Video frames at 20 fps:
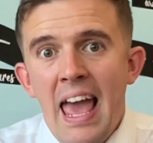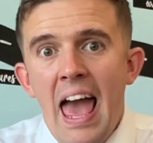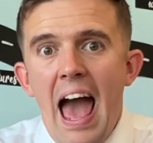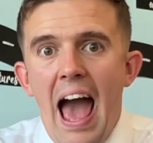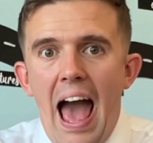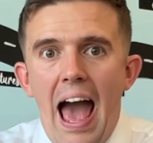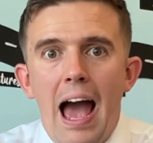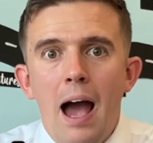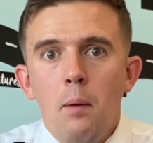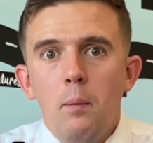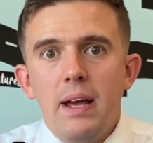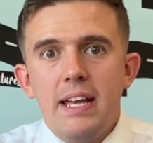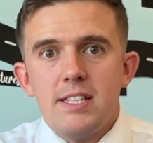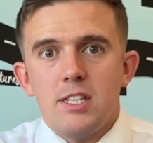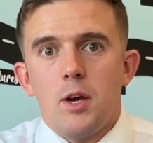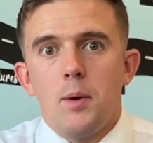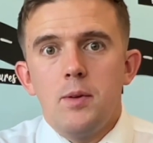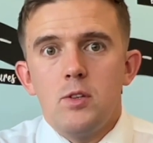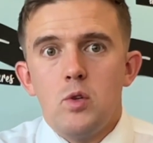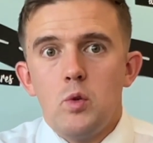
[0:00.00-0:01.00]
how it's
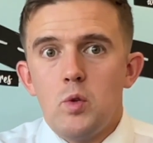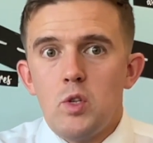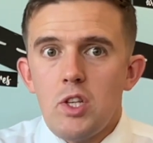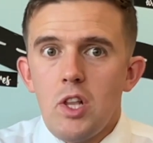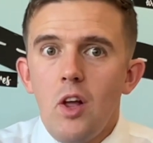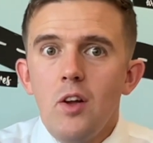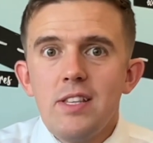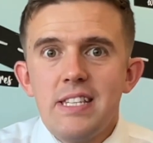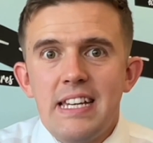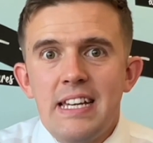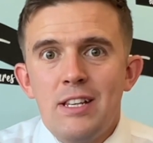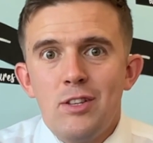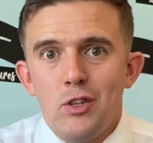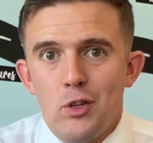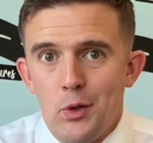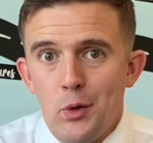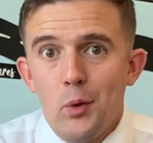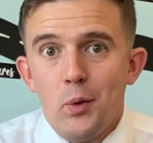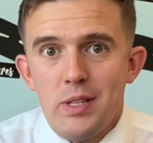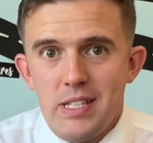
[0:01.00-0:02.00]
going to slot into
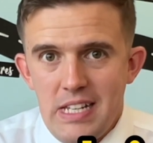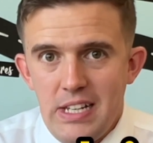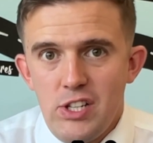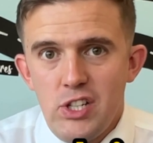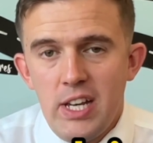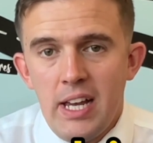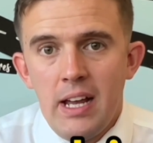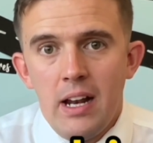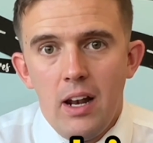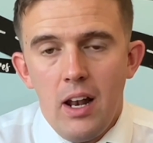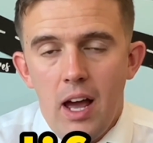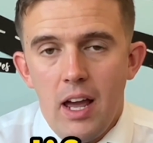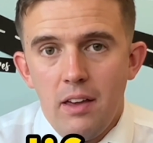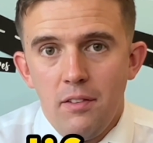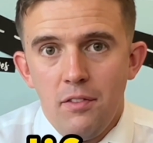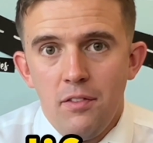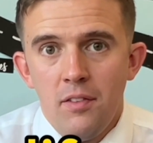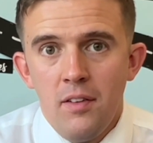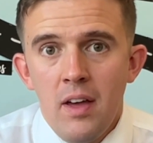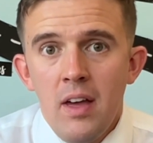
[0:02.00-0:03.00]
your teaching life.
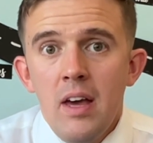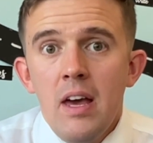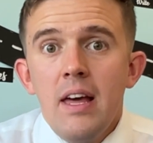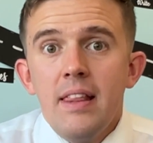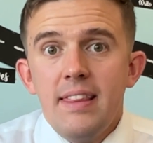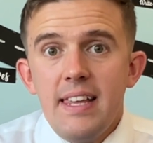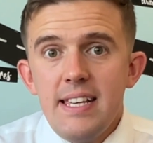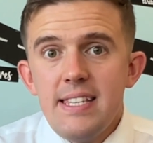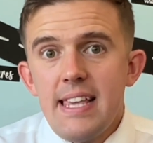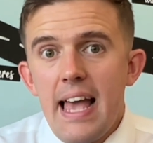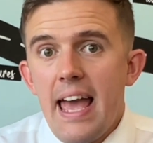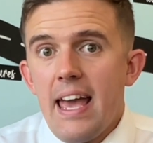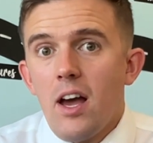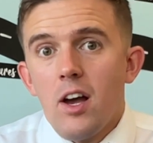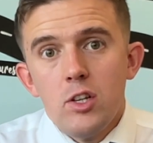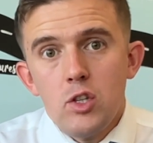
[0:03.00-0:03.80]
This AI